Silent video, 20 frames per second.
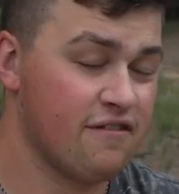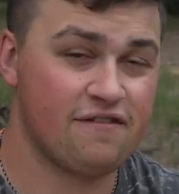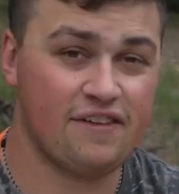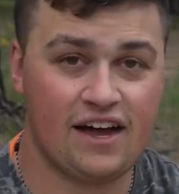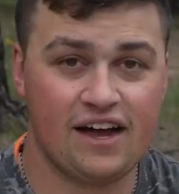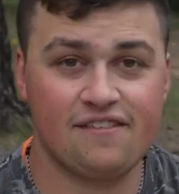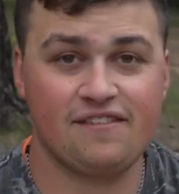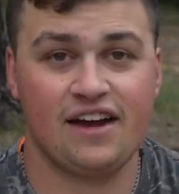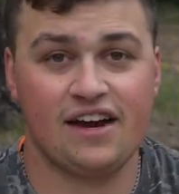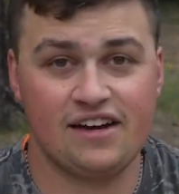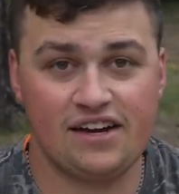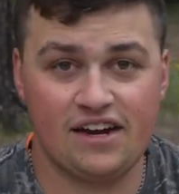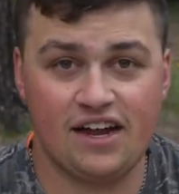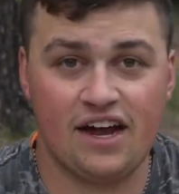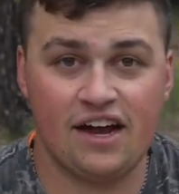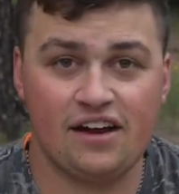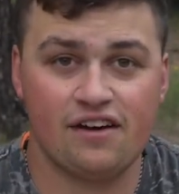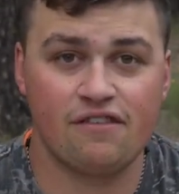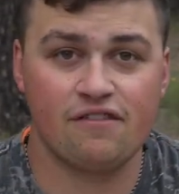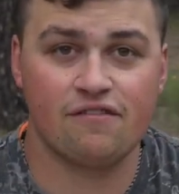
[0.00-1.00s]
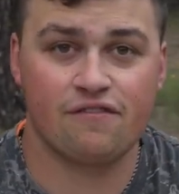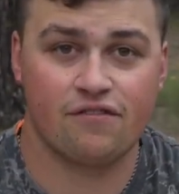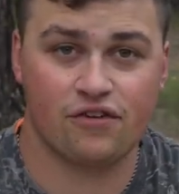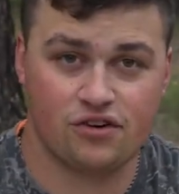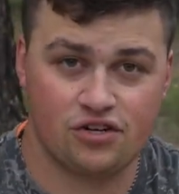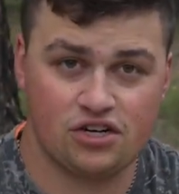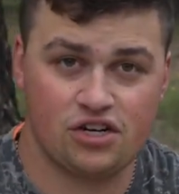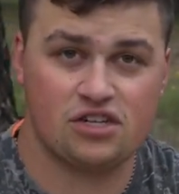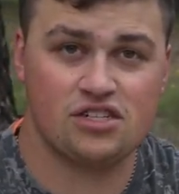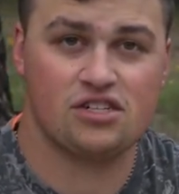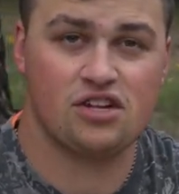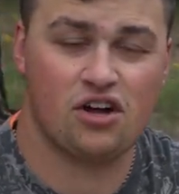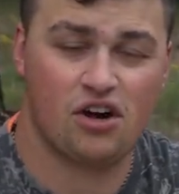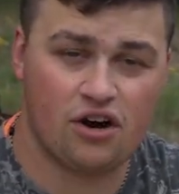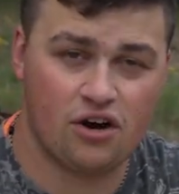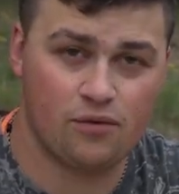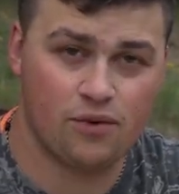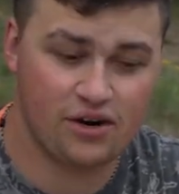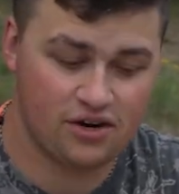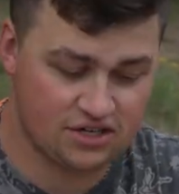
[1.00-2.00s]
$5.99 for just the
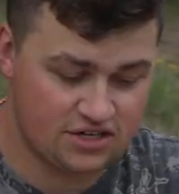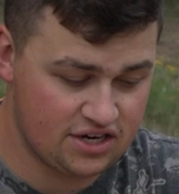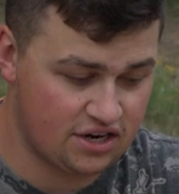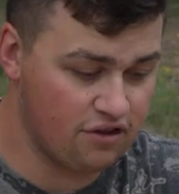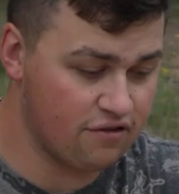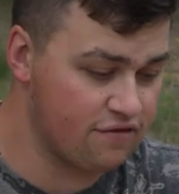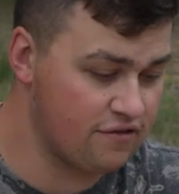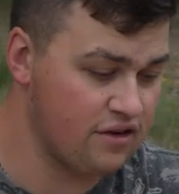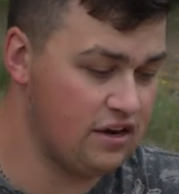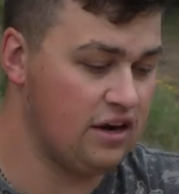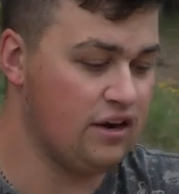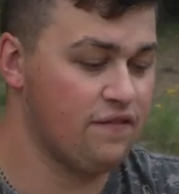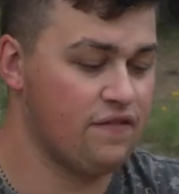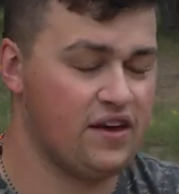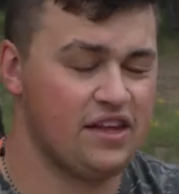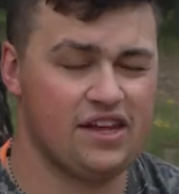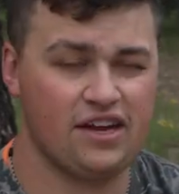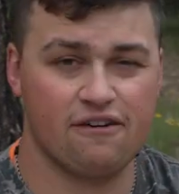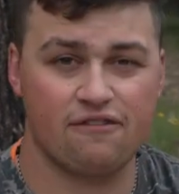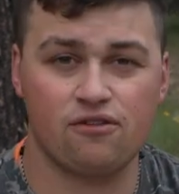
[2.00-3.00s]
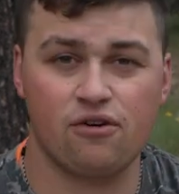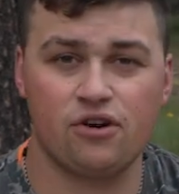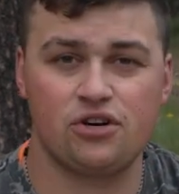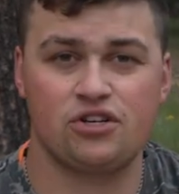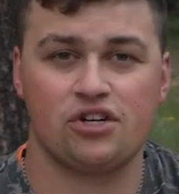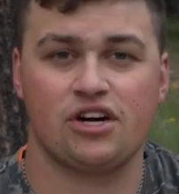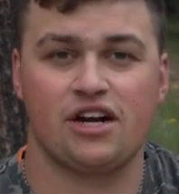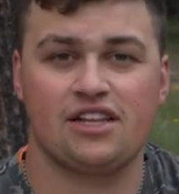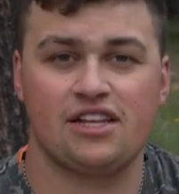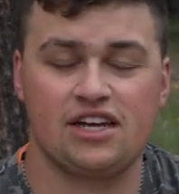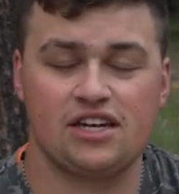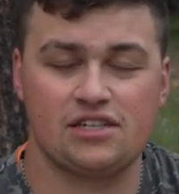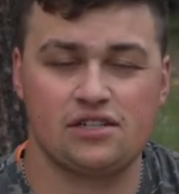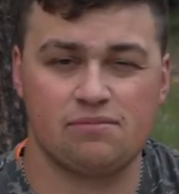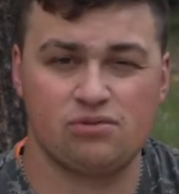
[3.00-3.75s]
hardware itself. And then of course you're gonna have to get a